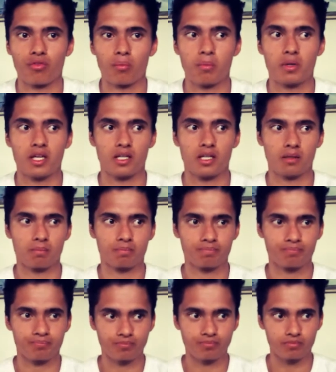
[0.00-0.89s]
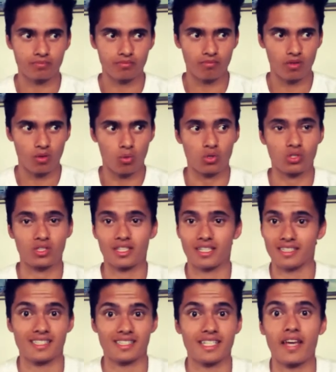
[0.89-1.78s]
for me
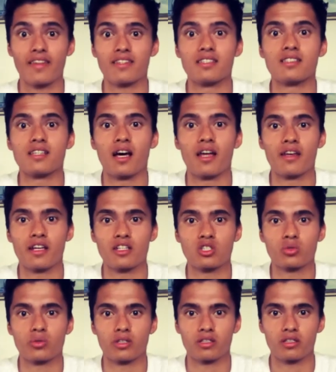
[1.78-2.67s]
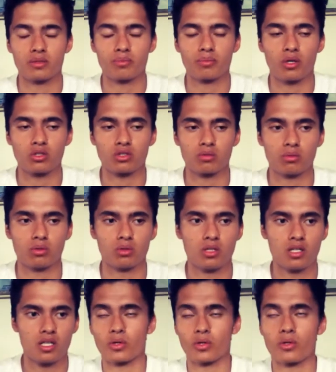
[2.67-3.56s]
is to get this done as quickly as
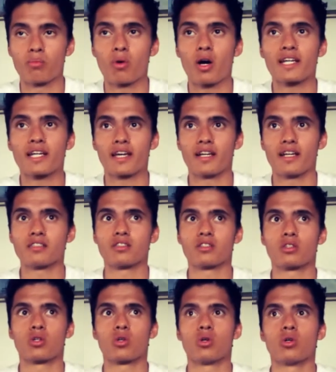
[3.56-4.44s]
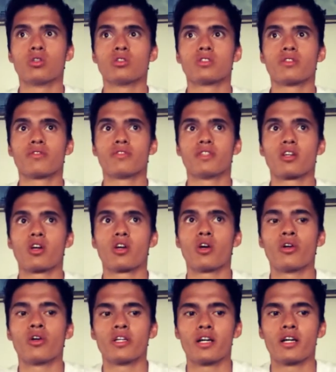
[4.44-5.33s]
possible. So in my case, the cause of this
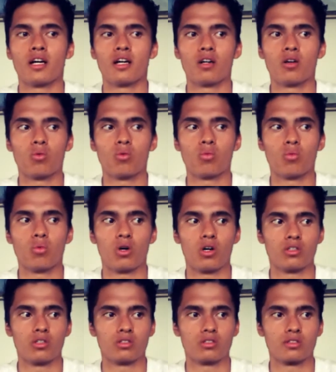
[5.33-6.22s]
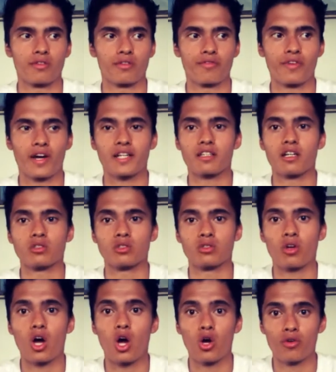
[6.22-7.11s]
hernia was the fact that I
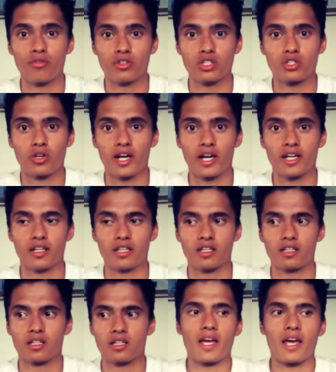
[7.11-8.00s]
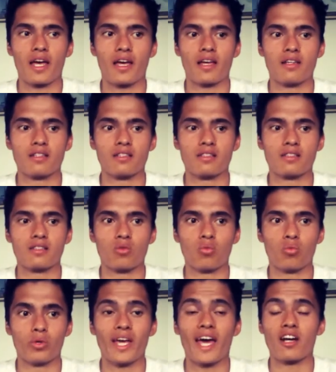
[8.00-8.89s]
was overtraining, and
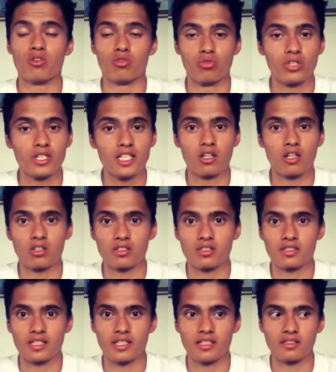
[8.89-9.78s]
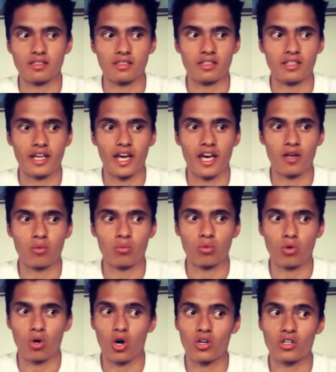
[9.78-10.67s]
we had a really long season, and
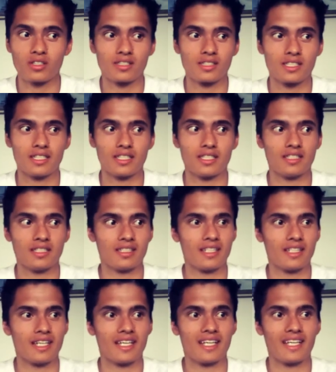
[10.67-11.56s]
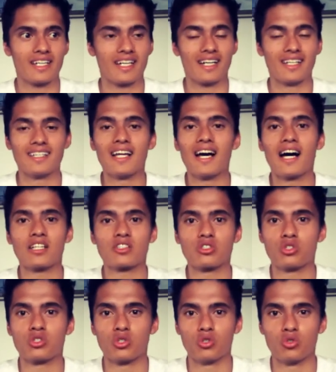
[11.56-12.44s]
we're honestly in our
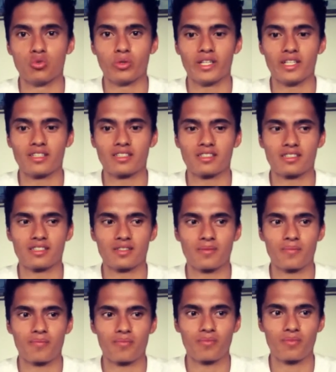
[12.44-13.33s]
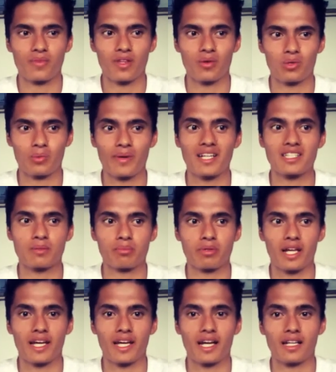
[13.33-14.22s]
last 2 weeks, and we're about to
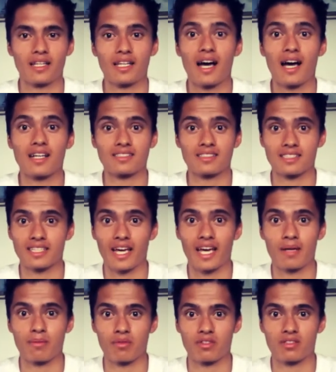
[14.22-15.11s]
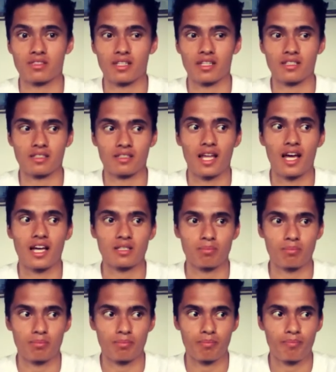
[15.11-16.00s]
play our last game of the season, last
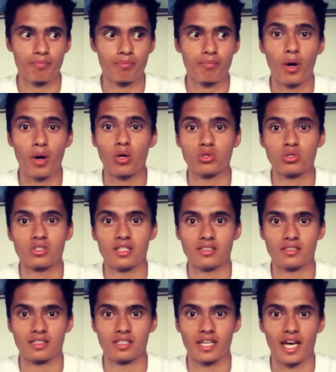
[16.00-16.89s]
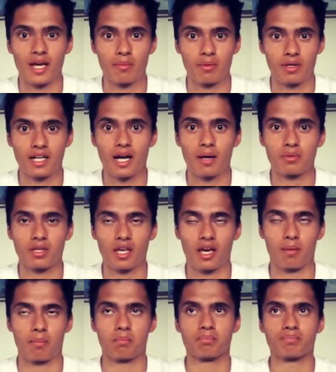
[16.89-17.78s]
postseason game, a cup
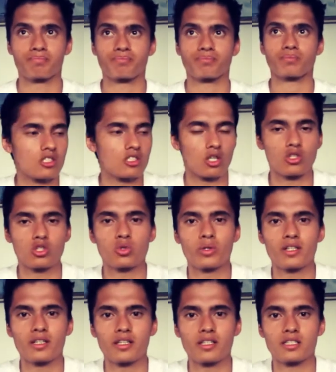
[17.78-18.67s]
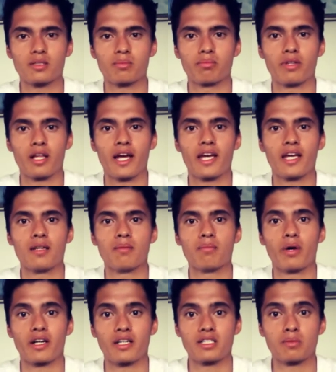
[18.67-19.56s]
game. So I'll just quickly explain
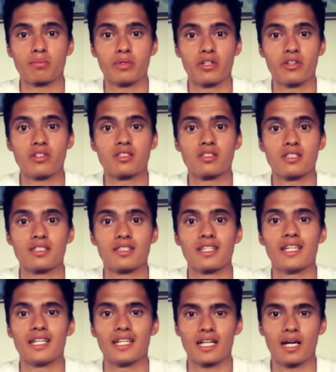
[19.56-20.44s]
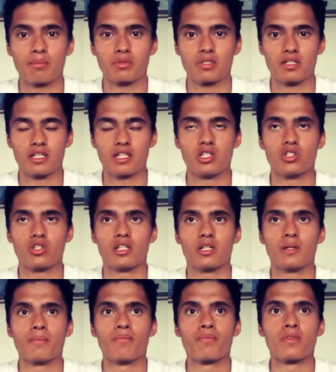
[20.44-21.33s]
my experiences leading up to the injury.
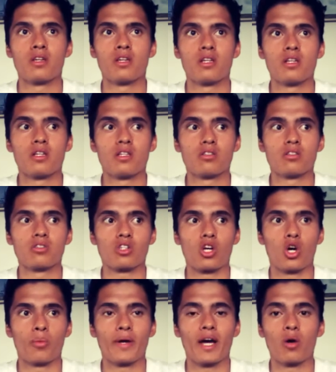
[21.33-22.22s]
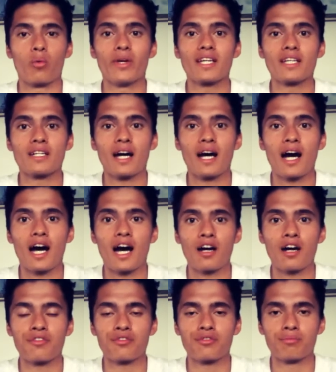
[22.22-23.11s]
So about a week and a
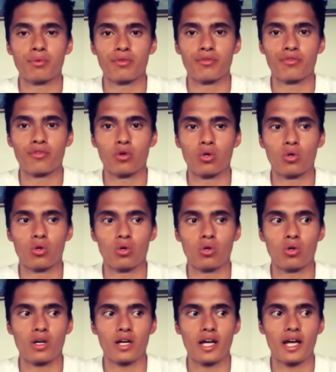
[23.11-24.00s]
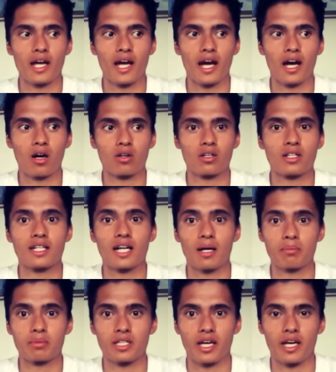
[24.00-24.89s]
half before our
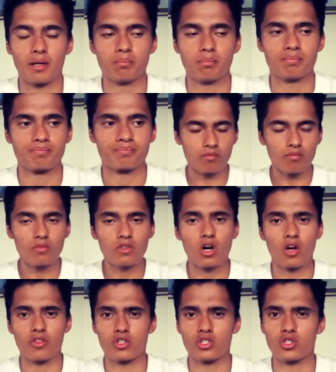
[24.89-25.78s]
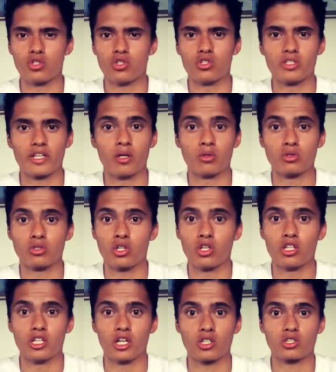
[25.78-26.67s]
cup game on the Tuesday, it was
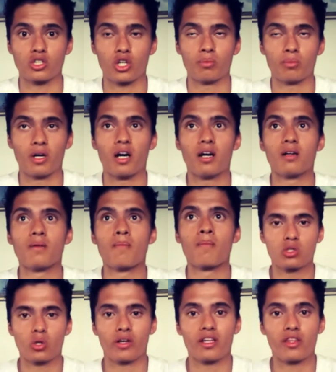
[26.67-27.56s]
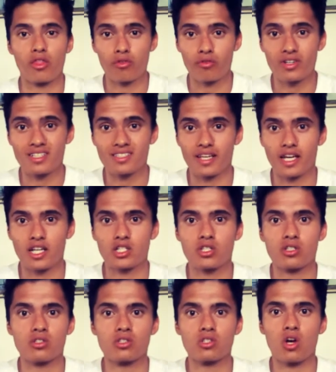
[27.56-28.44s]
early October. So I did three
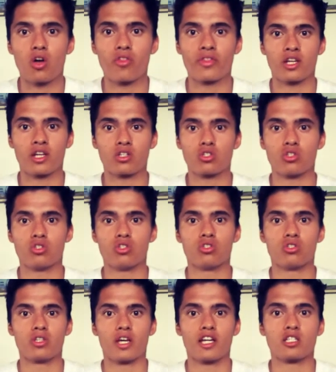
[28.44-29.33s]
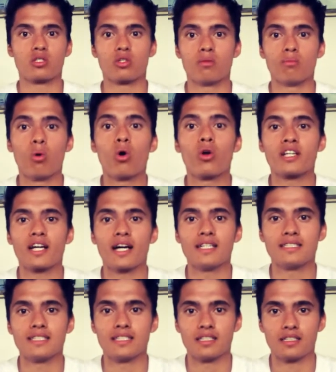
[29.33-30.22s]
sessions on that Tuesday. So in the morning, I
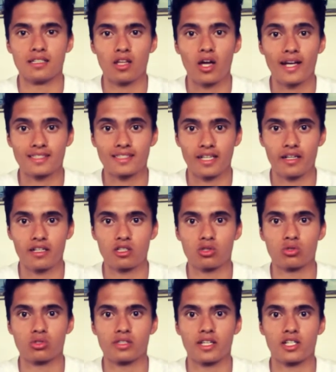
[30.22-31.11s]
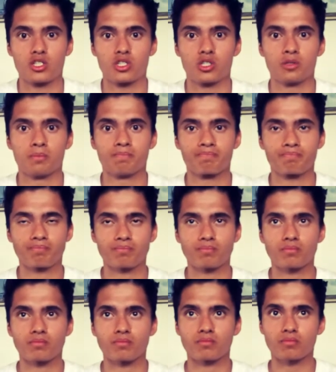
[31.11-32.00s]
did a light technical session.
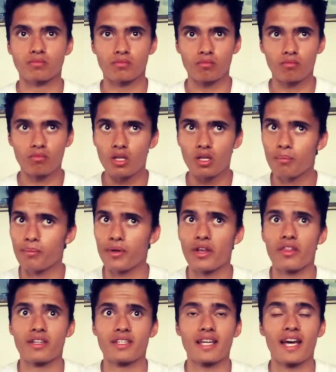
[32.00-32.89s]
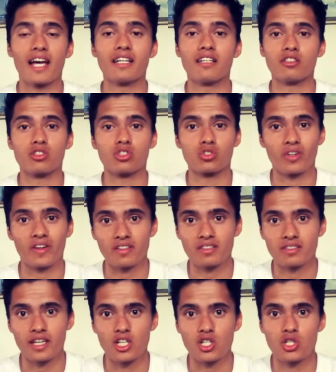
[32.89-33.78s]
Middle of the day, I did a strength
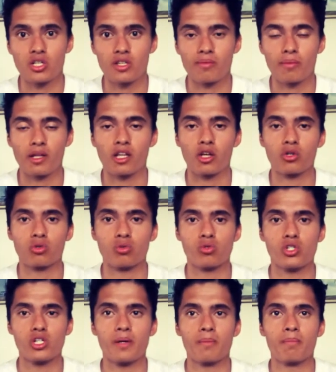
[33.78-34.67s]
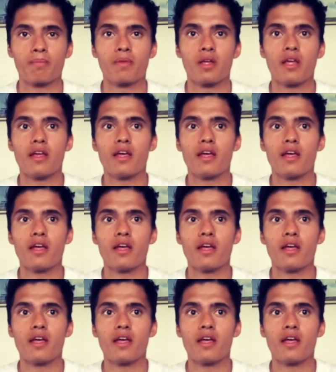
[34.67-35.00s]
session in my local gym.